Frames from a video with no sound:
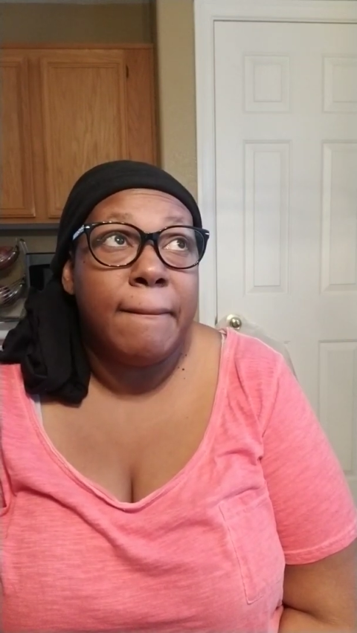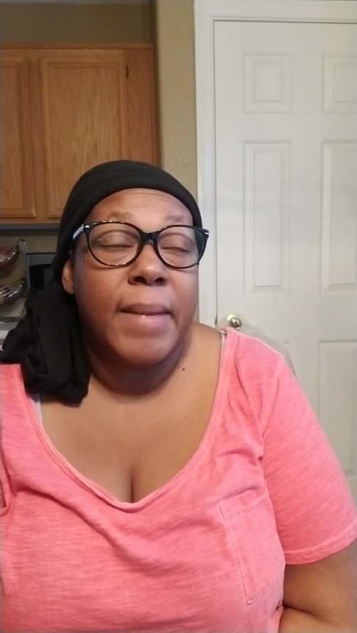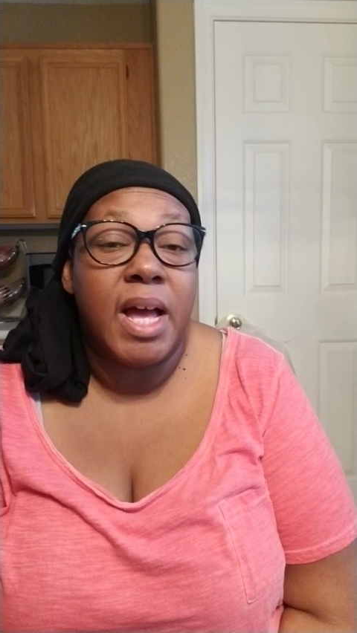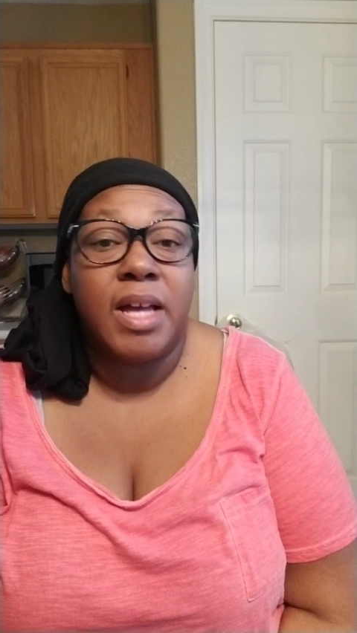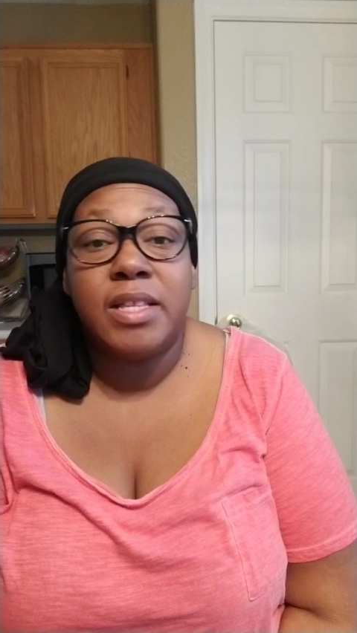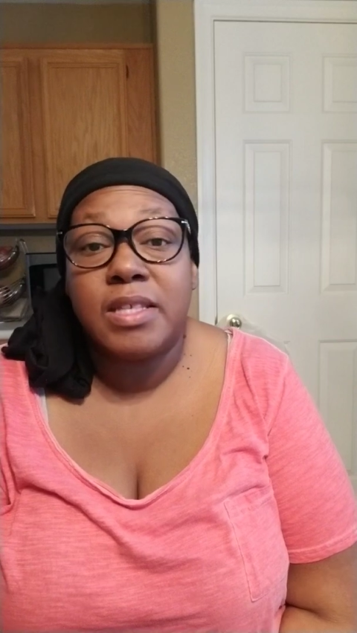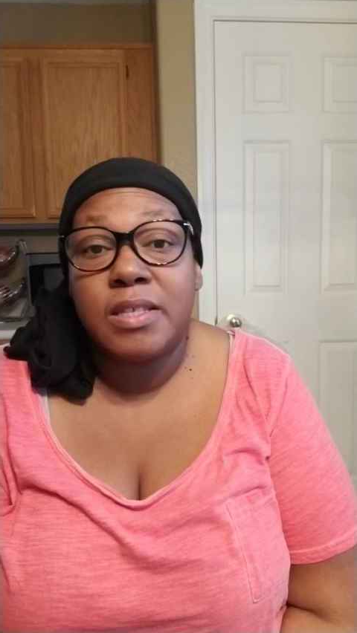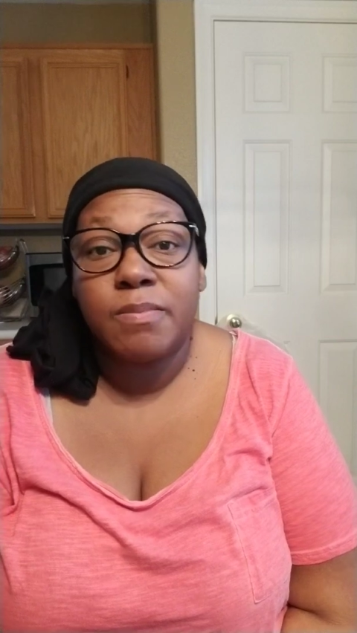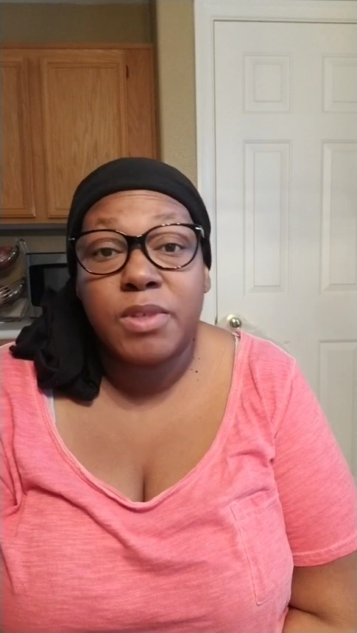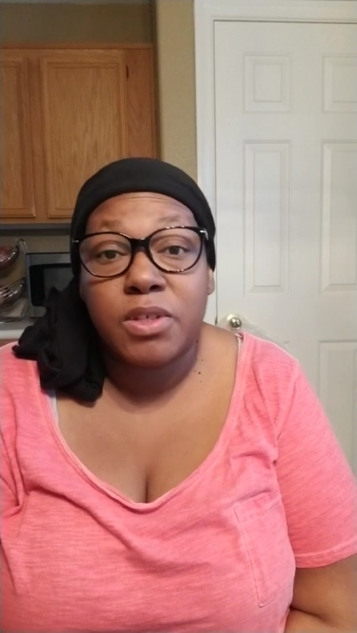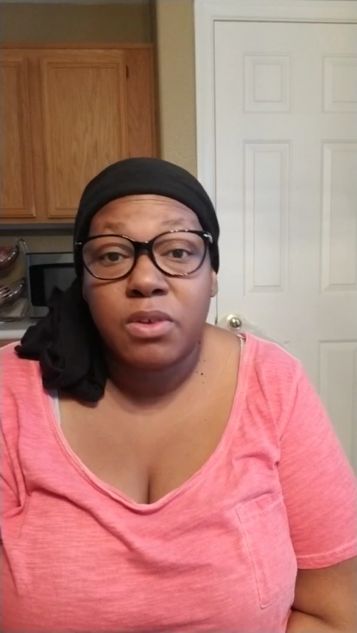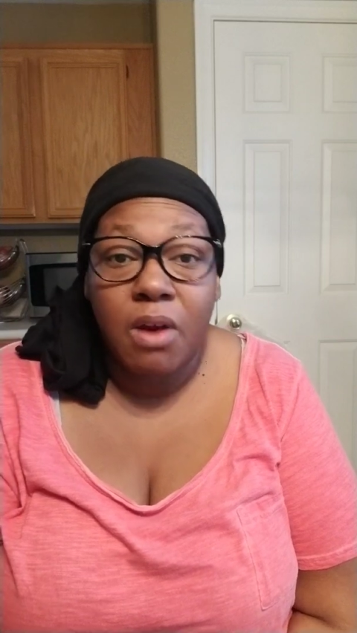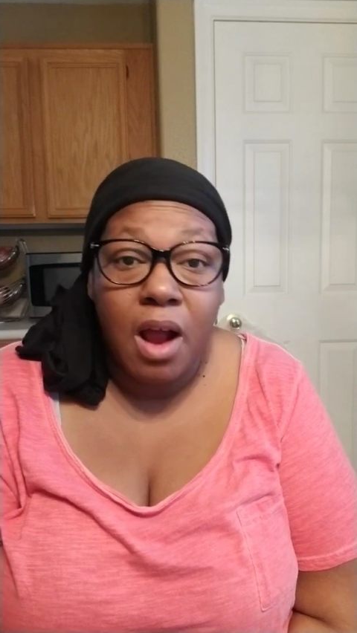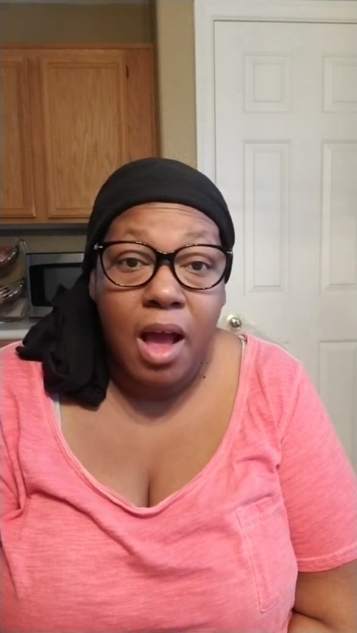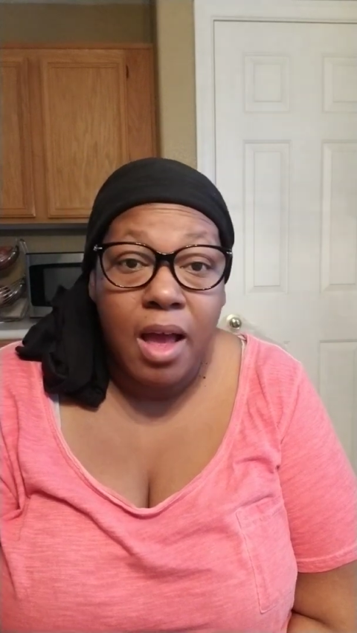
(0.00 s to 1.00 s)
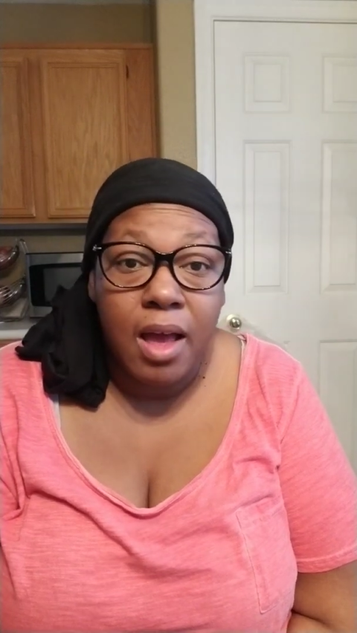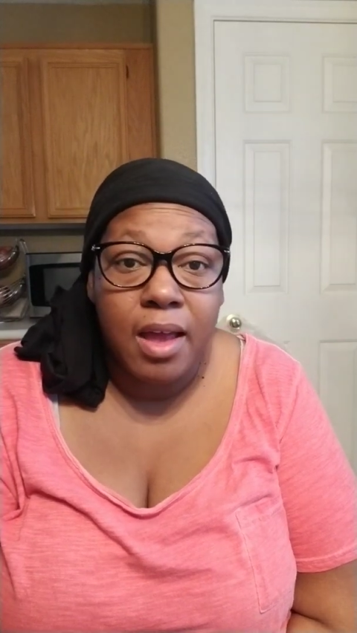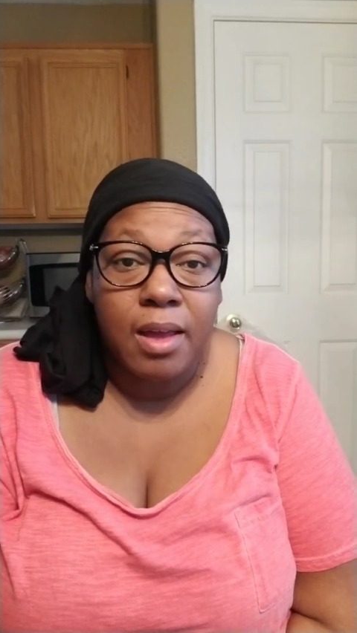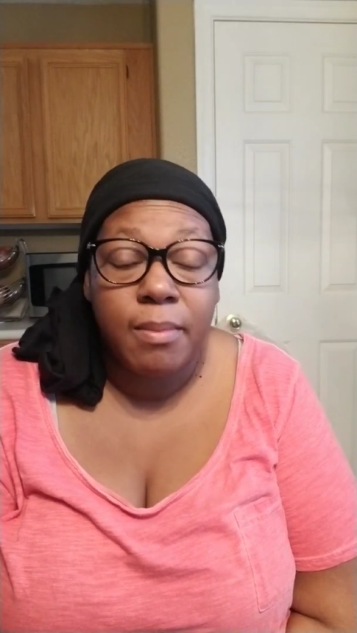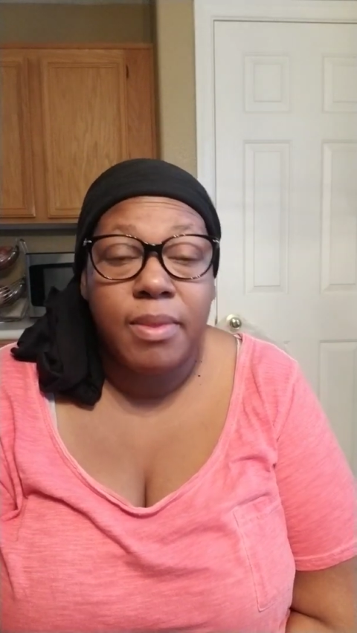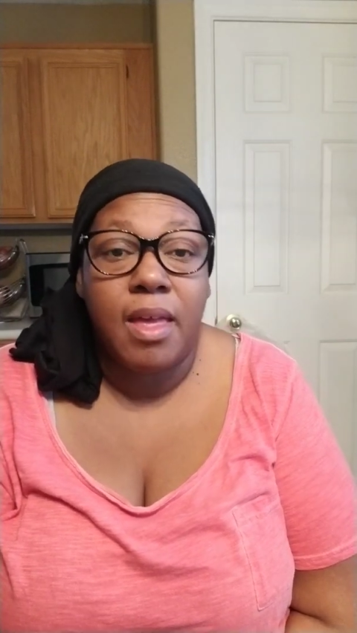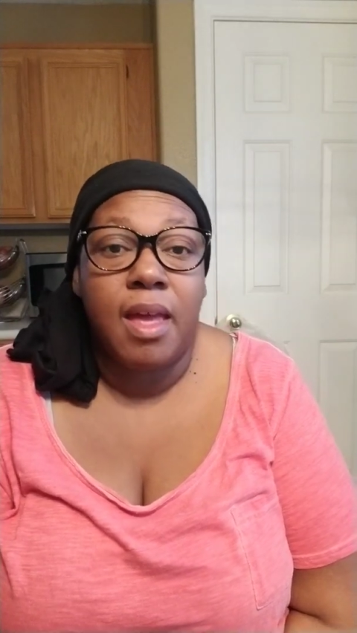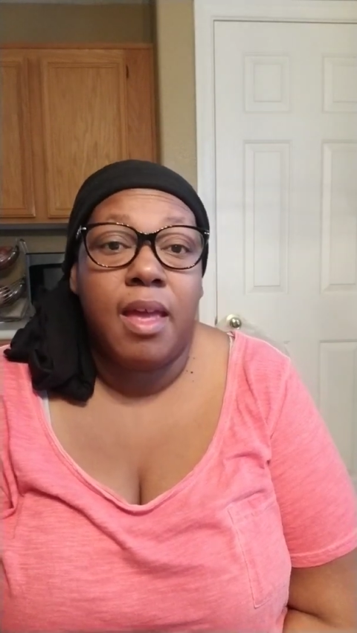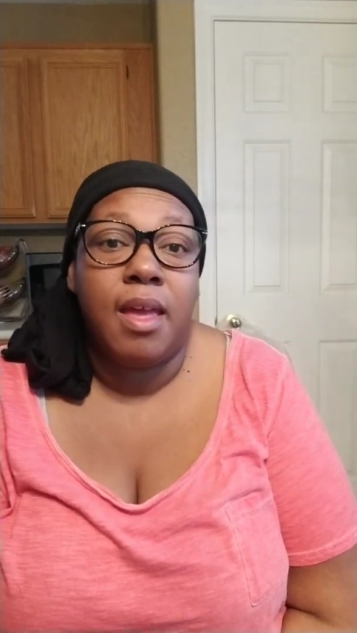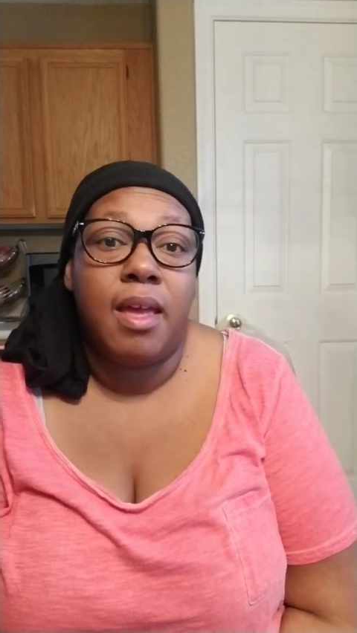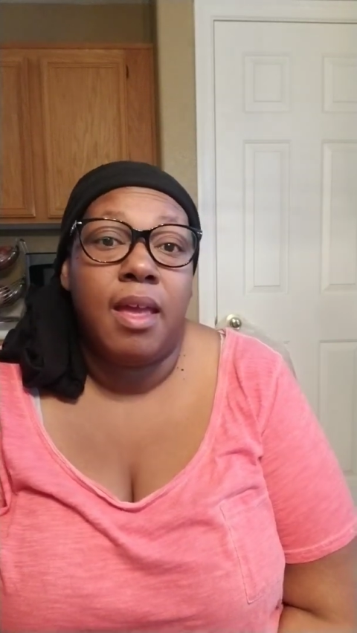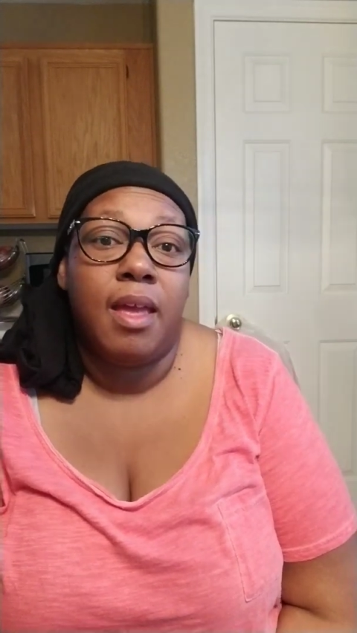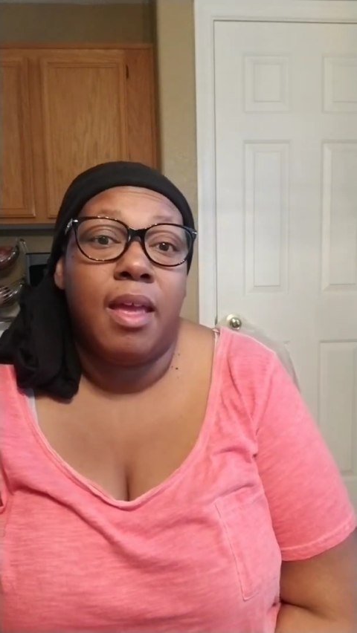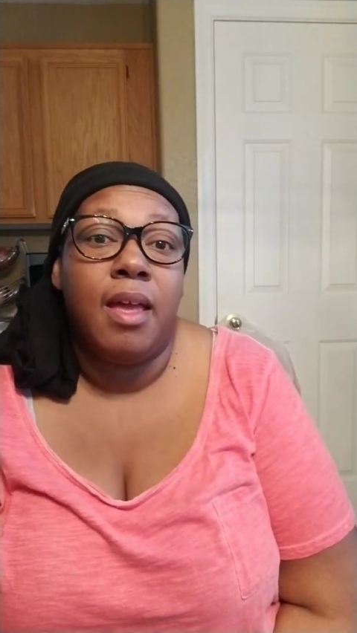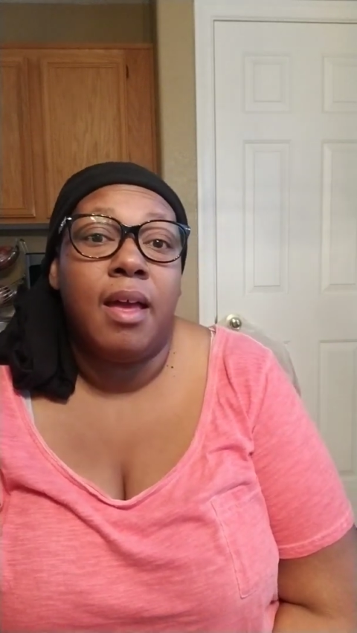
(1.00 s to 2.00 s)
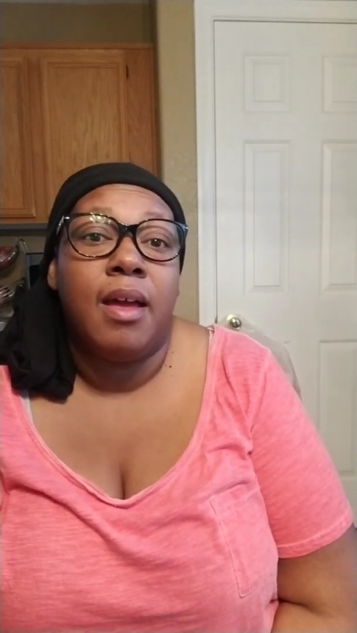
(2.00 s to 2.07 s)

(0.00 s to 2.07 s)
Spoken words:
unsubscribe. They,